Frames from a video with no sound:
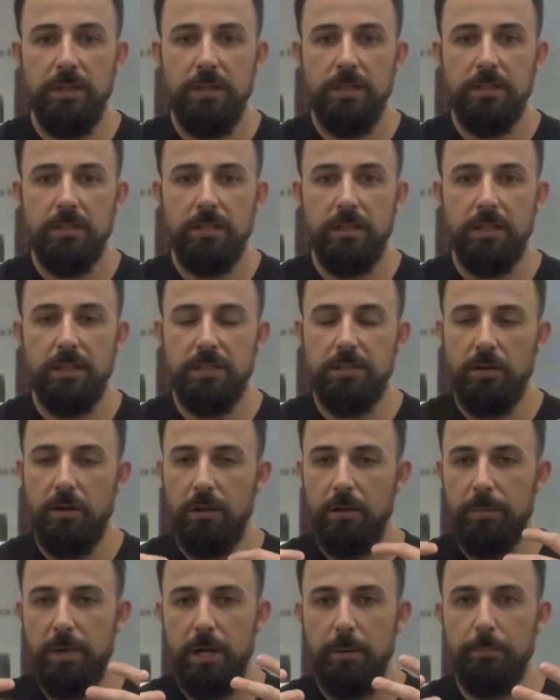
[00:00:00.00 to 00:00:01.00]
See, it's all
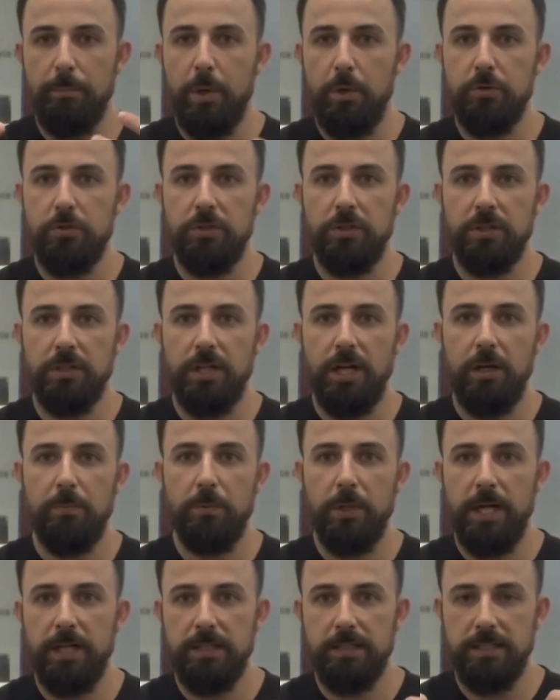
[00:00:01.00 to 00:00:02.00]
about motion.
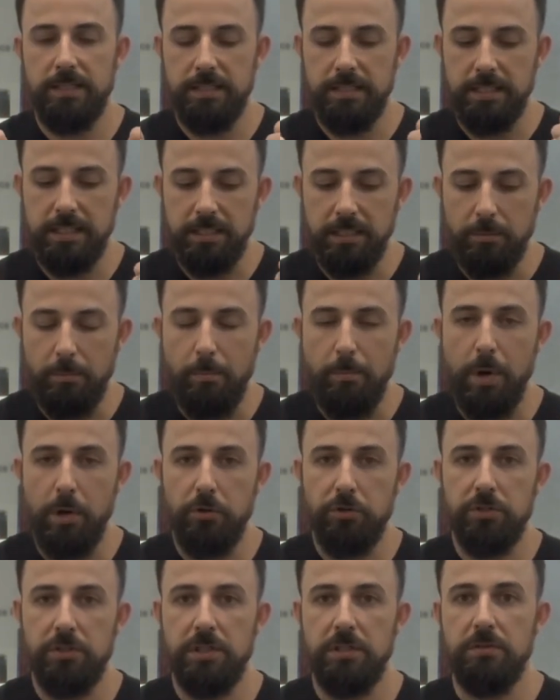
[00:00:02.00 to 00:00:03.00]
Chiropractic is getting
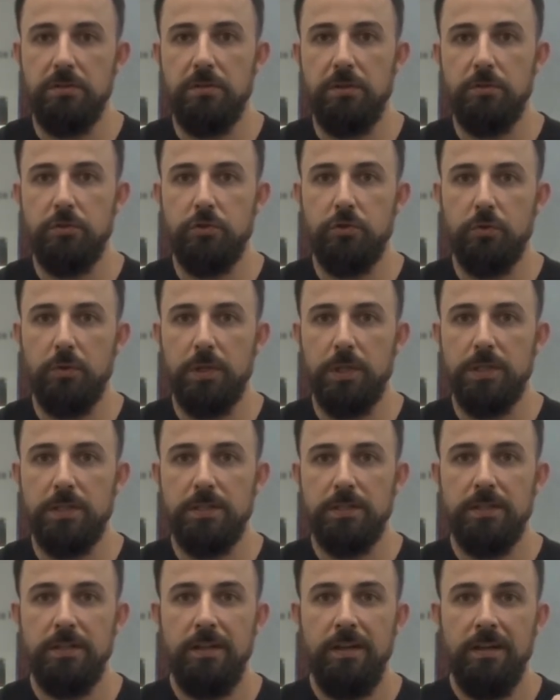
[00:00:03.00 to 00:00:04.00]
motion into those joints.